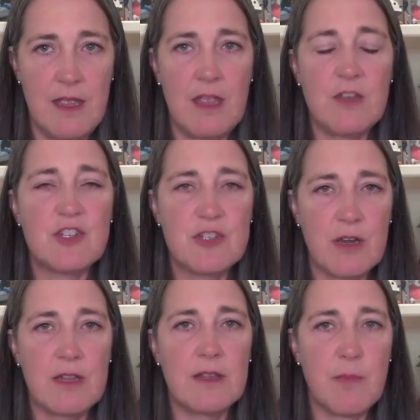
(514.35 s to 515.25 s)
is
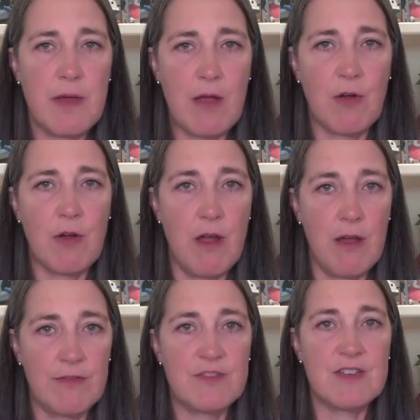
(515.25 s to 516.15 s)
shutting the power
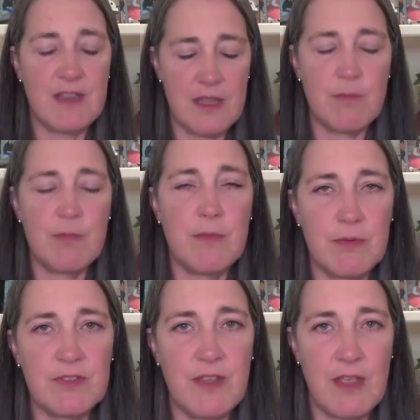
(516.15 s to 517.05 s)
off to keep people
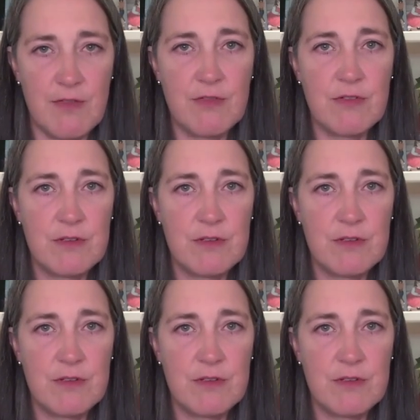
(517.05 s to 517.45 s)
safe.